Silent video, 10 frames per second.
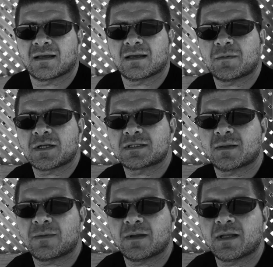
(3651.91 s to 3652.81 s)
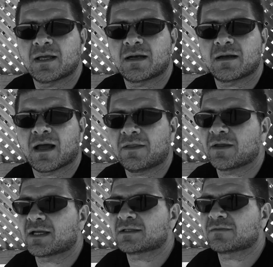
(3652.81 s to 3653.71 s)
but it's something that I
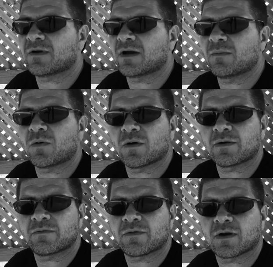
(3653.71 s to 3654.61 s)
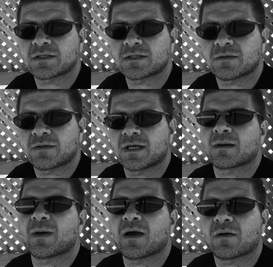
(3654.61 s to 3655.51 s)
think is very important for us to
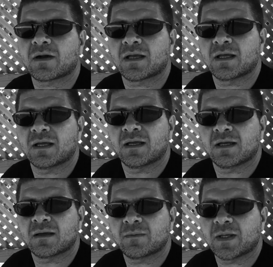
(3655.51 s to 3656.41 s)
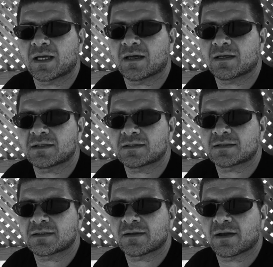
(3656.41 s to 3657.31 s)
think about,
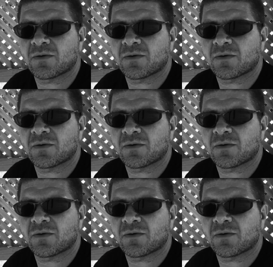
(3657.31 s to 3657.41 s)
because